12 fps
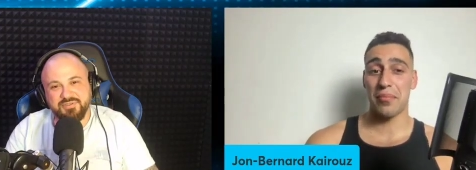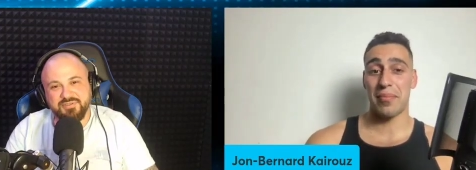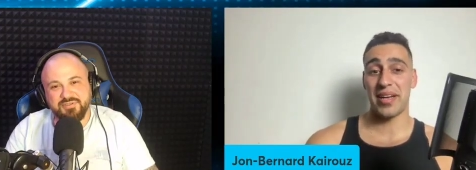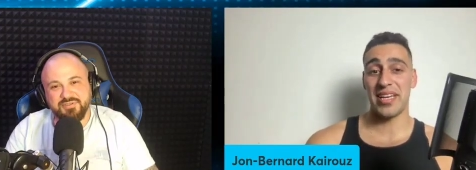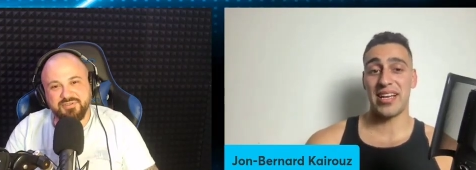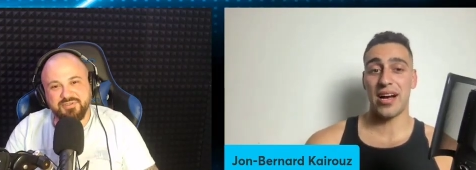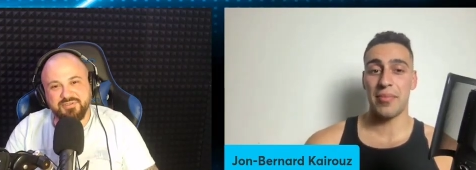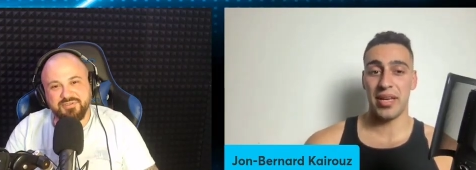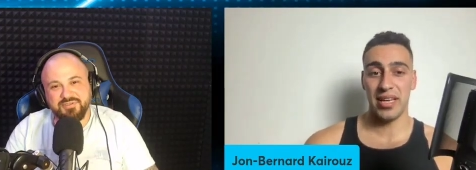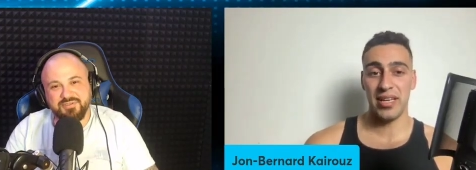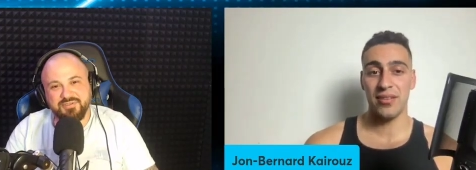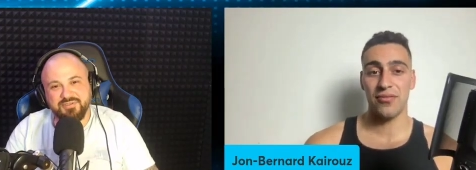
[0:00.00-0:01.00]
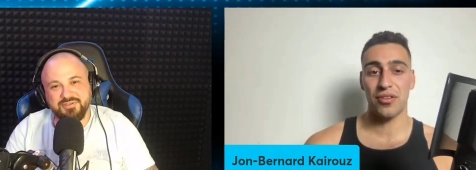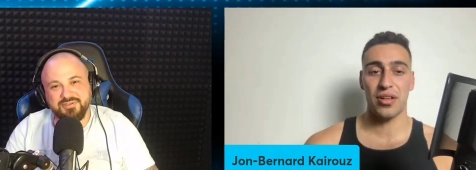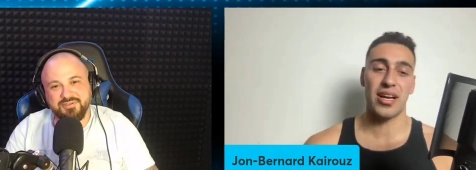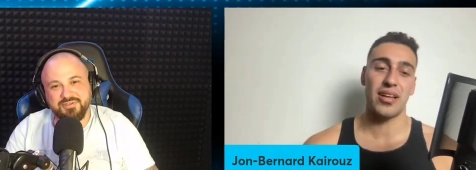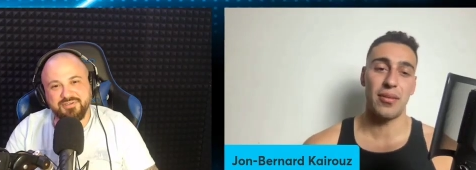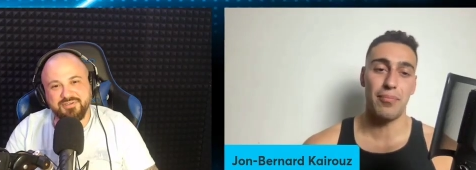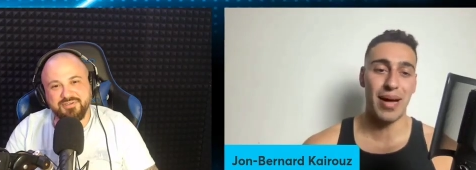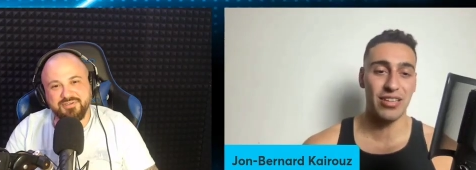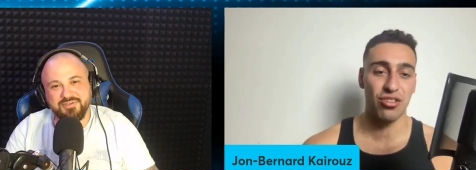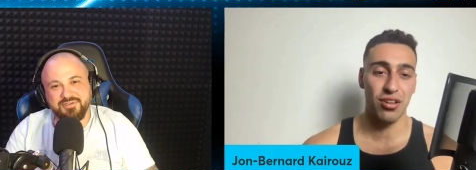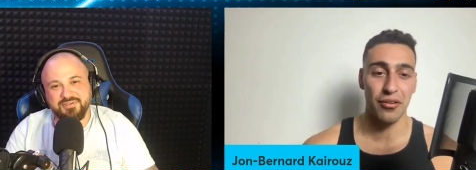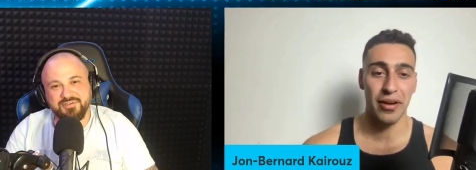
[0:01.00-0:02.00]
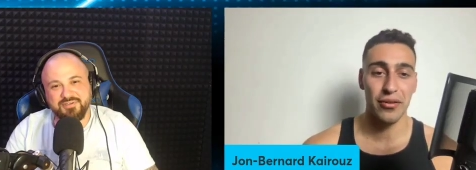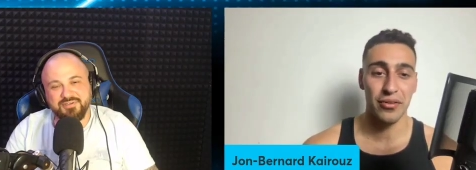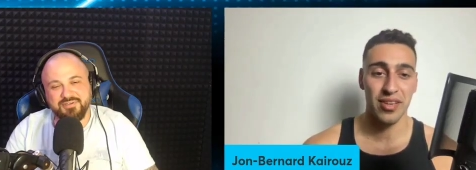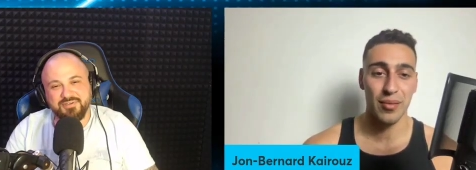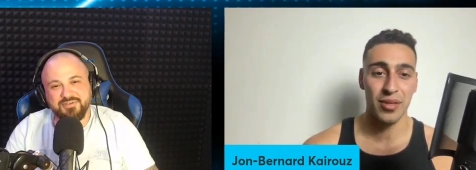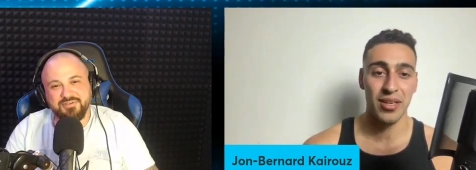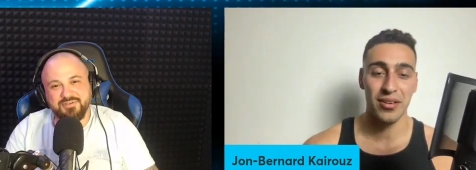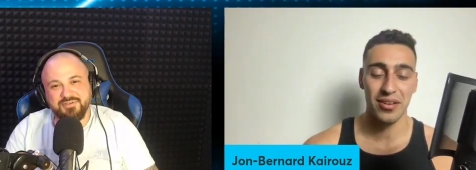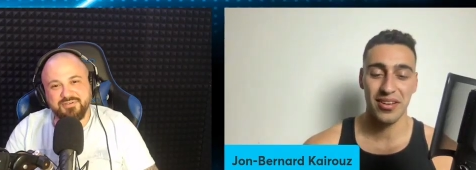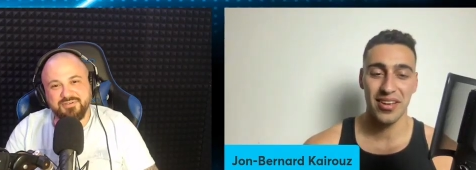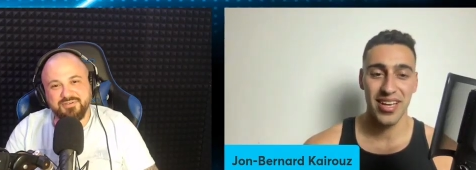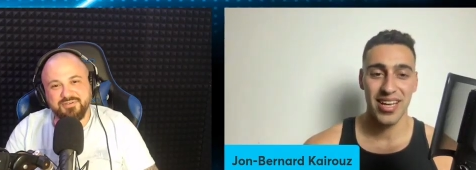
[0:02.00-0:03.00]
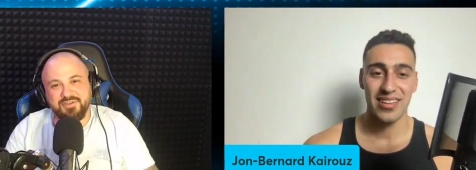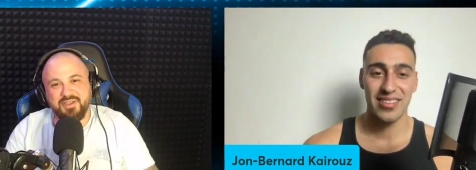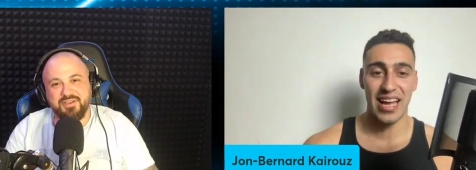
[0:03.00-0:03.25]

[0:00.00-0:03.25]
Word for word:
Speaker 1: of money coming in for like the Bachelorette or something, yeah.